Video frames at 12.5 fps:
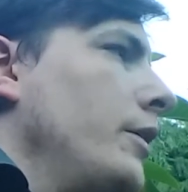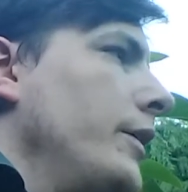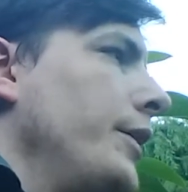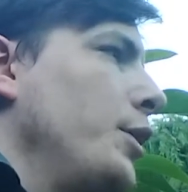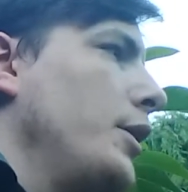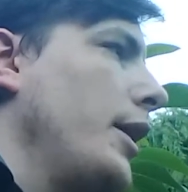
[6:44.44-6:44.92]

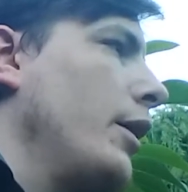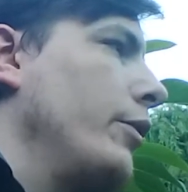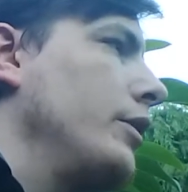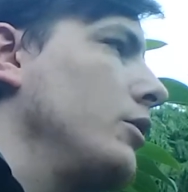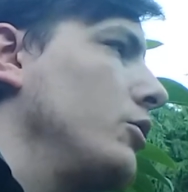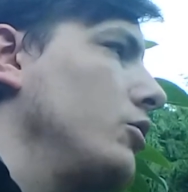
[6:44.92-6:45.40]
in
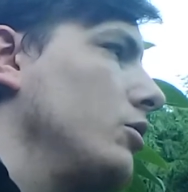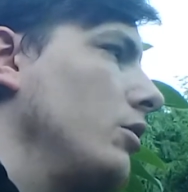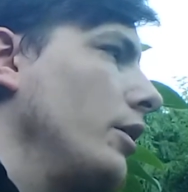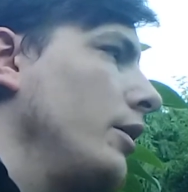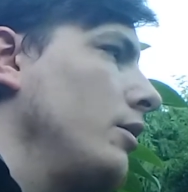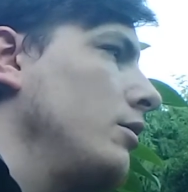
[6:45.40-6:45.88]
Downing
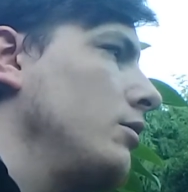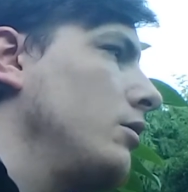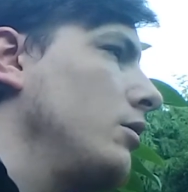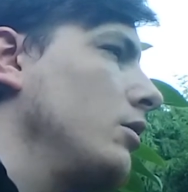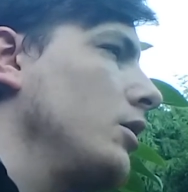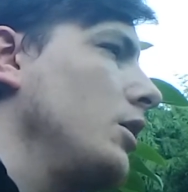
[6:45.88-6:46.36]
Street,
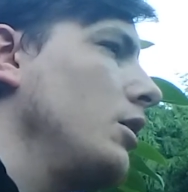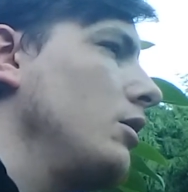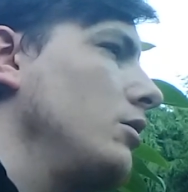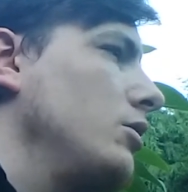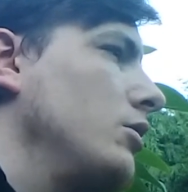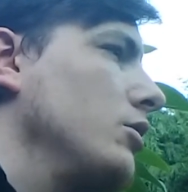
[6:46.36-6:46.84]
that
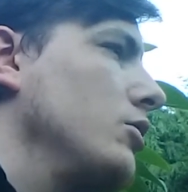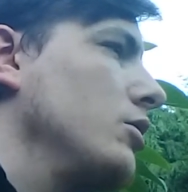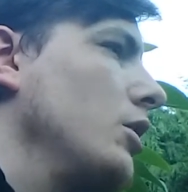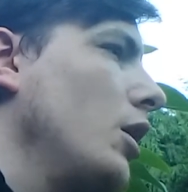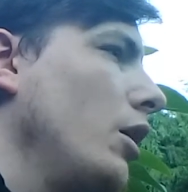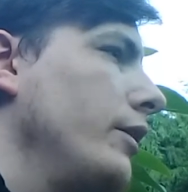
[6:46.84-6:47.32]
he's
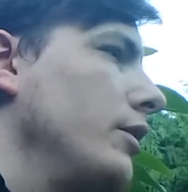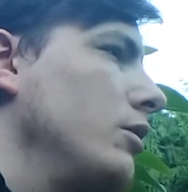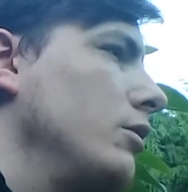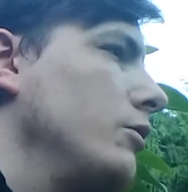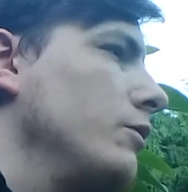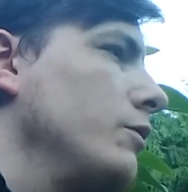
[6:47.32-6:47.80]
just
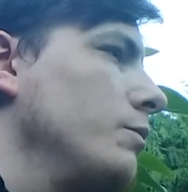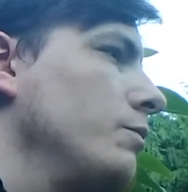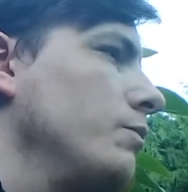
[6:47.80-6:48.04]
kind of